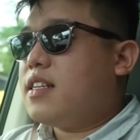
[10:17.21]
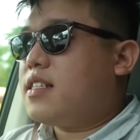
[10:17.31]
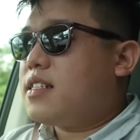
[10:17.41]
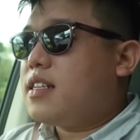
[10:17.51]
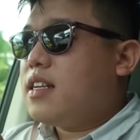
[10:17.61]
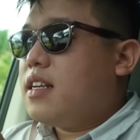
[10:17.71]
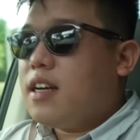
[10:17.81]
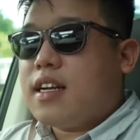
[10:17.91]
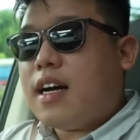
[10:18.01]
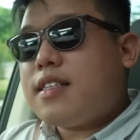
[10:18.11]
It's
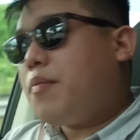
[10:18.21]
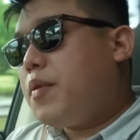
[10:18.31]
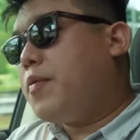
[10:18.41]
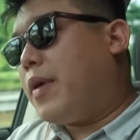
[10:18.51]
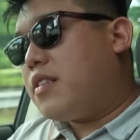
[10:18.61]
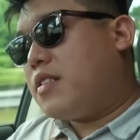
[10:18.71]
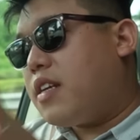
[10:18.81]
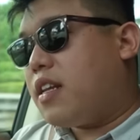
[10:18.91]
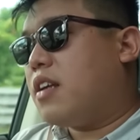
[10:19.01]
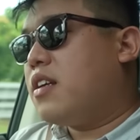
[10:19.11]
a car, some people might
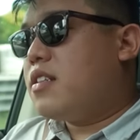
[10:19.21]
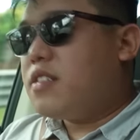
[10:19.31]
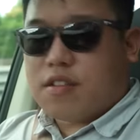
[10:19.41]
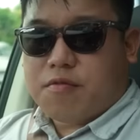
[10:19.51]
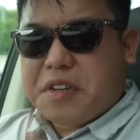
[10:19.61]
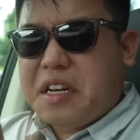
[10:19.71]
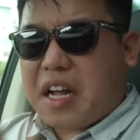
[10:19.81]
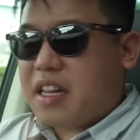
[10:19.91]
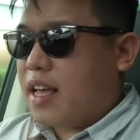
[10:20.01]
say that they don't really like